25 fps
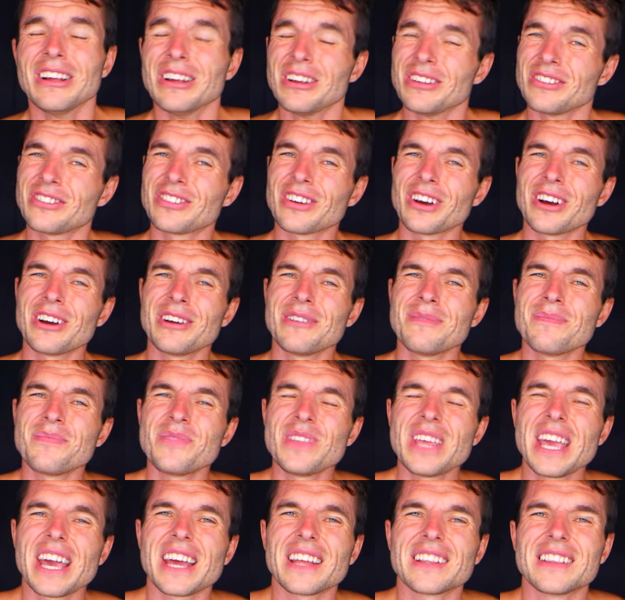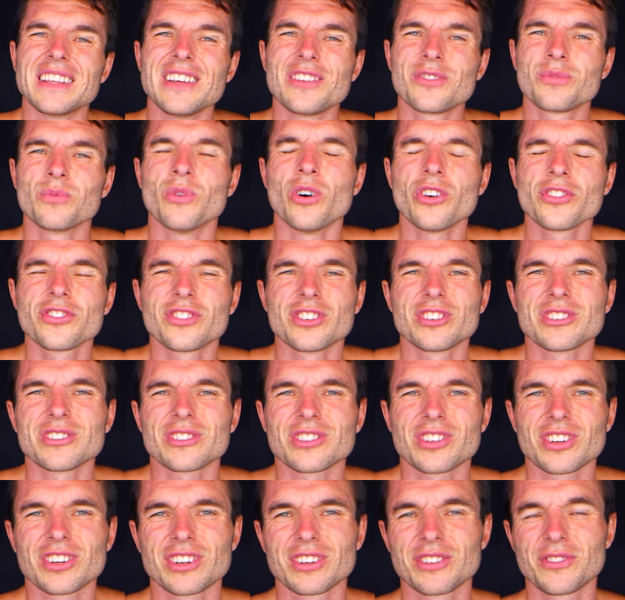So yeah, this
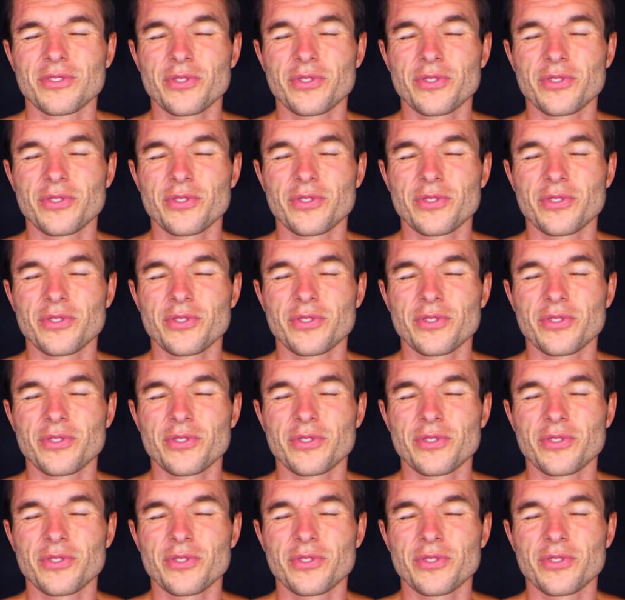wasn't